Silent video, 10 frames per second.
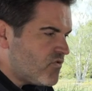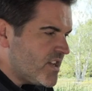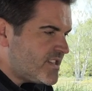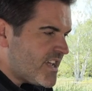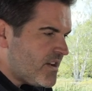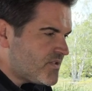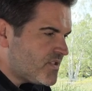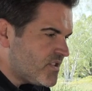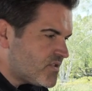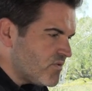right down to
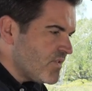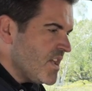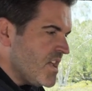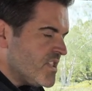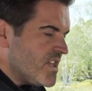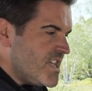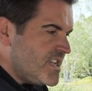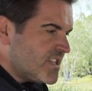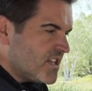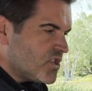the sort of the
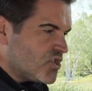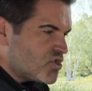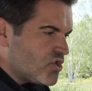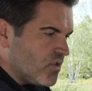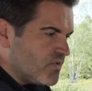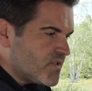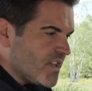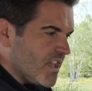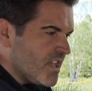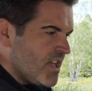heating controls
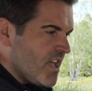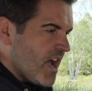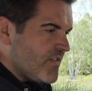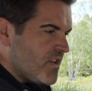here and